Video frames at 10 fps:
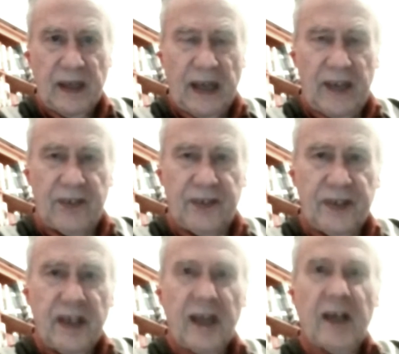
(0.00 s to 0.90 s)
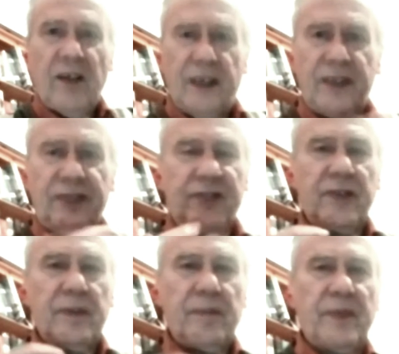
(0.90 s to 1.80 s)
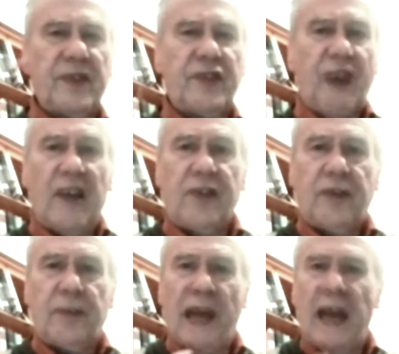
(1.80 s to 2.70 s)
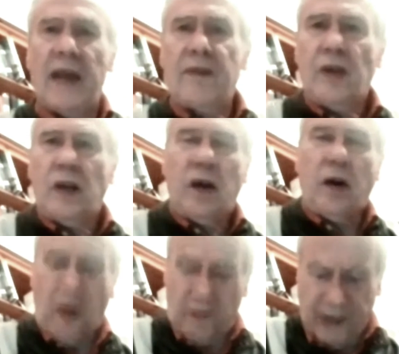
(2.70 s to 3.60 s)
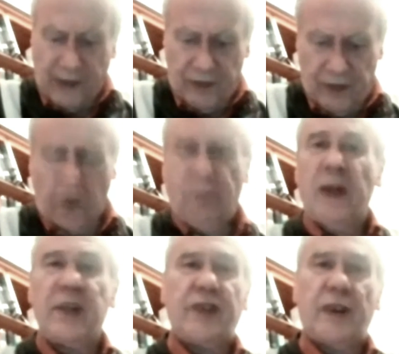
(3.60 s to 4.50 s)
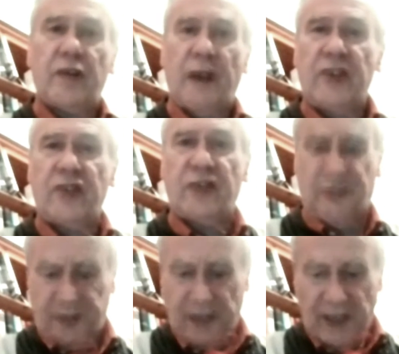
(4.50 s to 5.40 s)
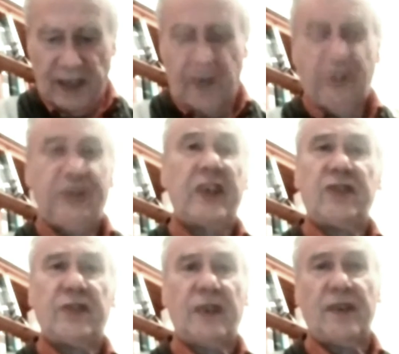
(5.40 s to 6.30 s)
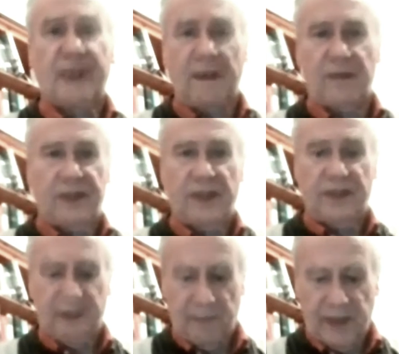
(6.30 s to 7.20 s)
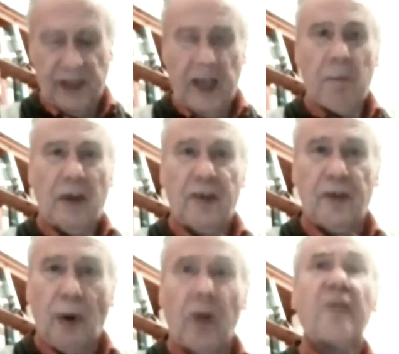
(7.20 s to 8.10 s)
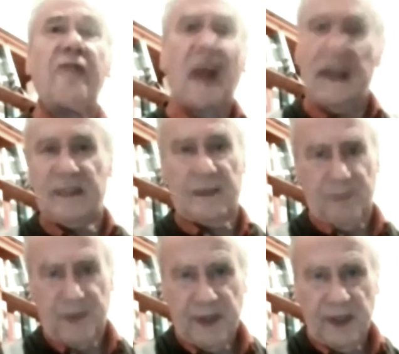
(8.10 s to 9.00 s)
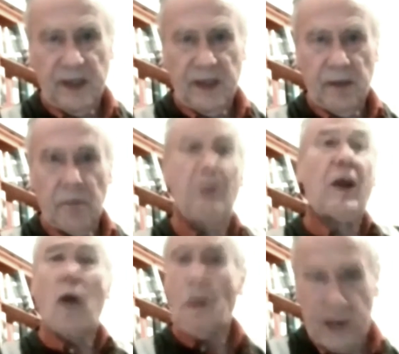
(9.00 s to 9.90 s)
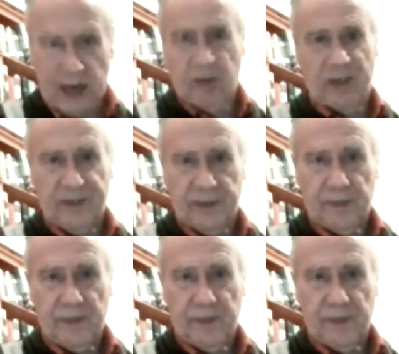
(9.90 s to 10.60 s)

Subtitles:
And this changed the behavior definitely of many generations in the 60s and the 70s. But it was a fight with our parents.